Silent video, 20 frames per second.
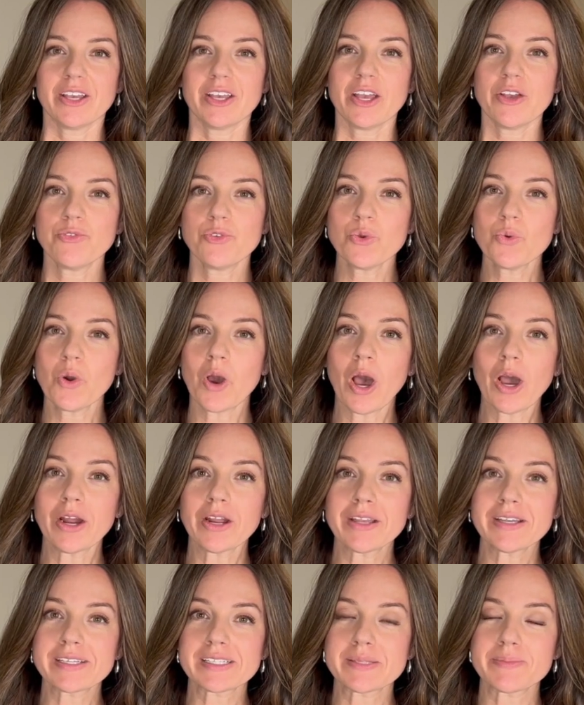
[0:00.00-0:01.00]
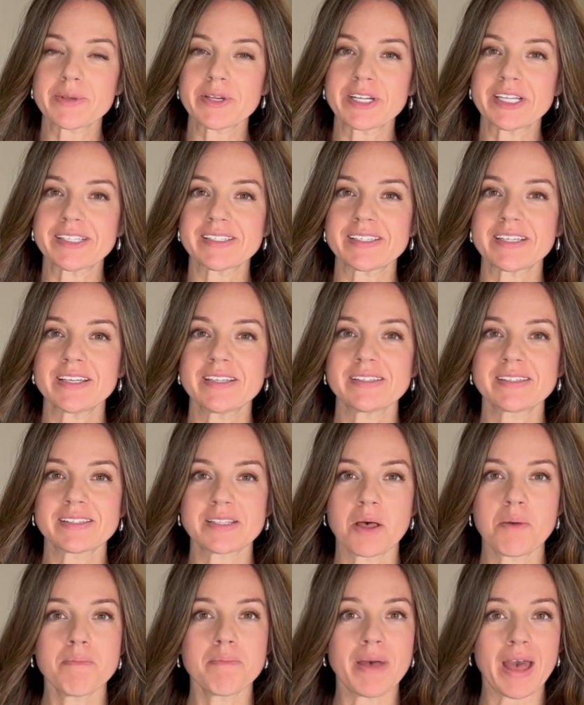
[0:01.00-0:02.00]
If you are experiencing
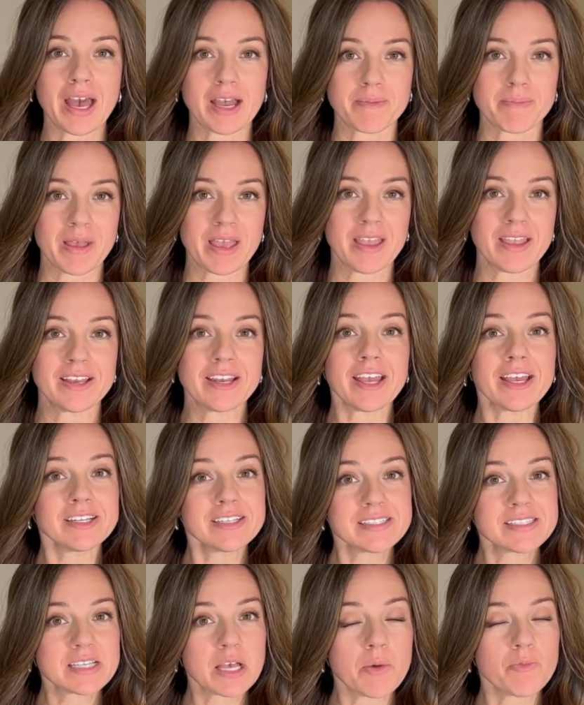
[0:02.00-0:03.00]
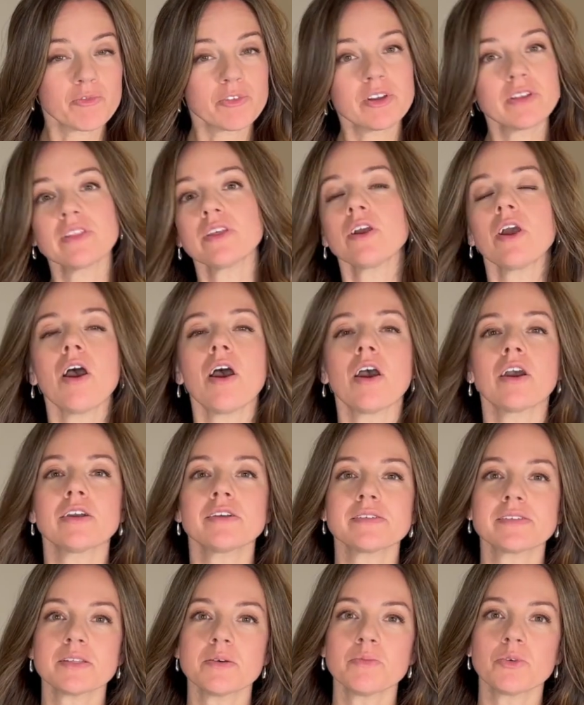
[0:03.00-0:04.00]
some back pain and discomfort, there
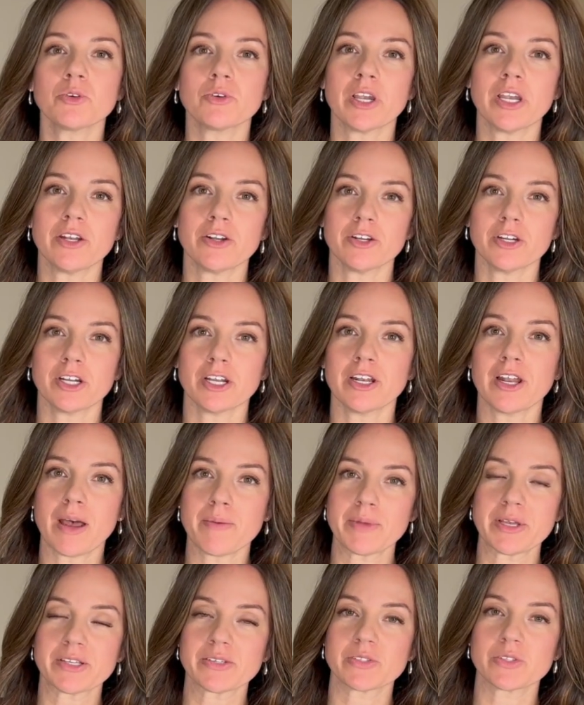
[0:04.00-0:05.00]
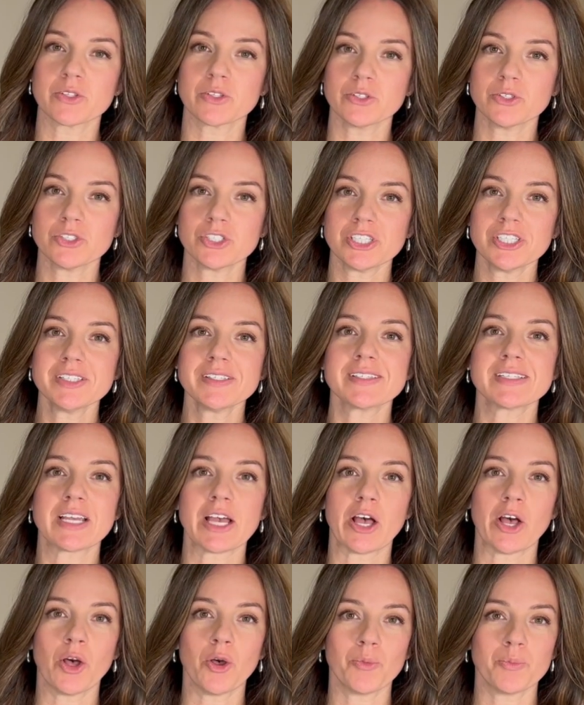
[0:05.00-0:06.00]
are some great ergonomic solutions to
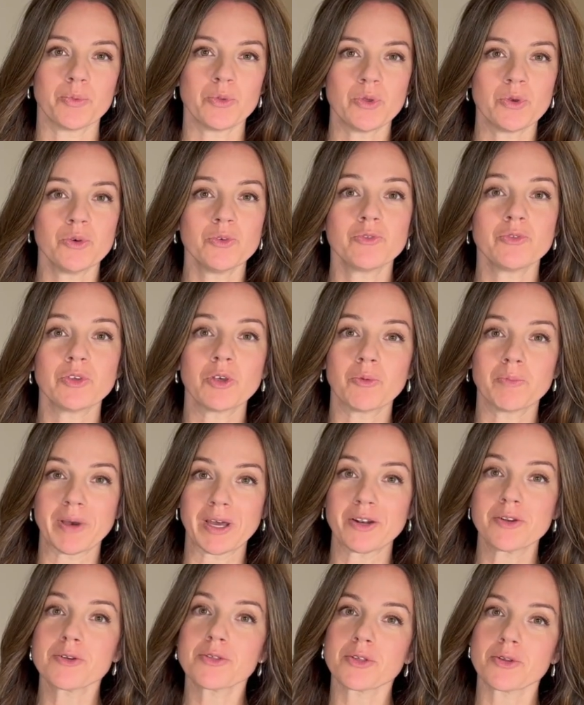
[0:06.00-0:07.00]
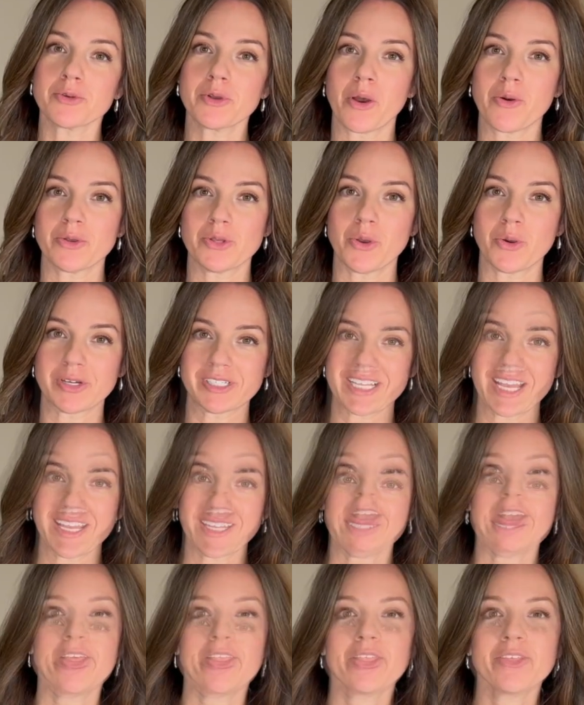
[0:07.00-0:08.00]
help you feel better throughout your day.